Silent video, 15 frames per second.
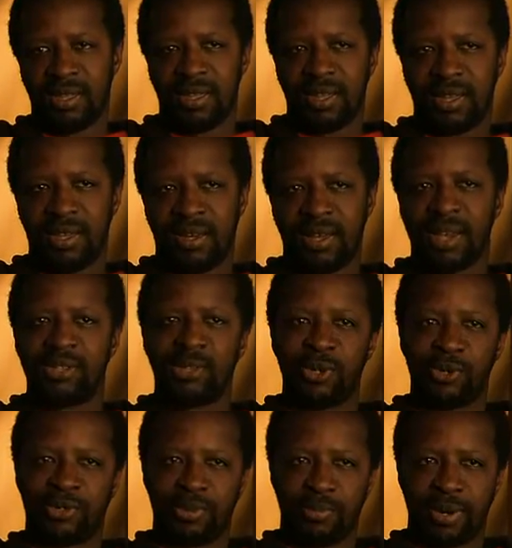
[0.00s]
and I
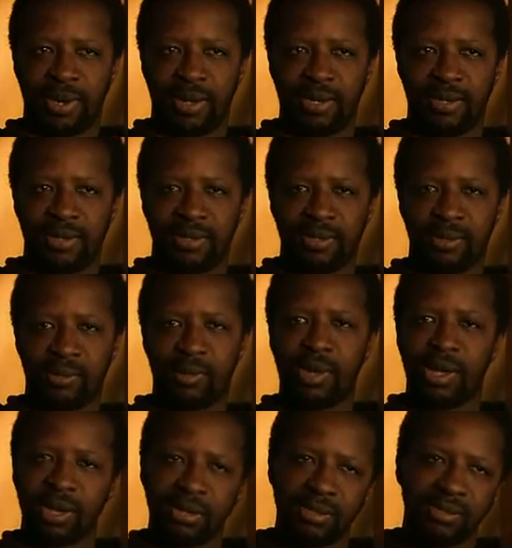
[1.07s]
told somebody,
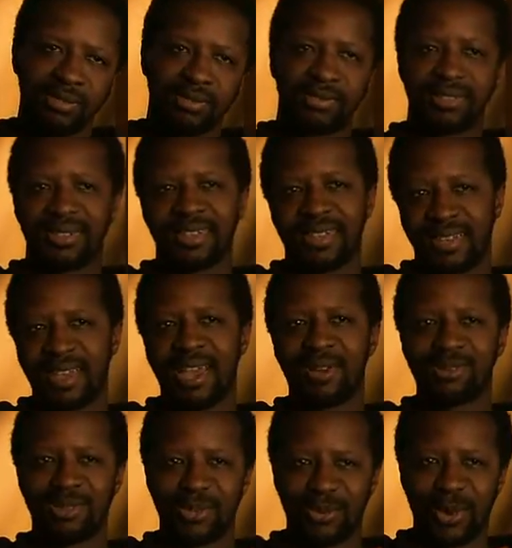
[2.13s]
well, yeah, I
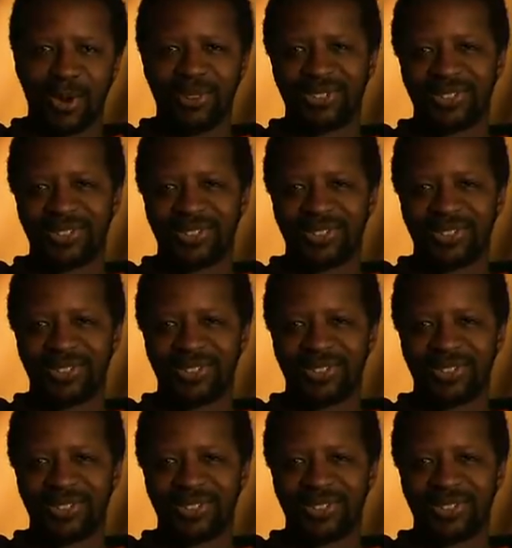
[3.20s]
was on the wrong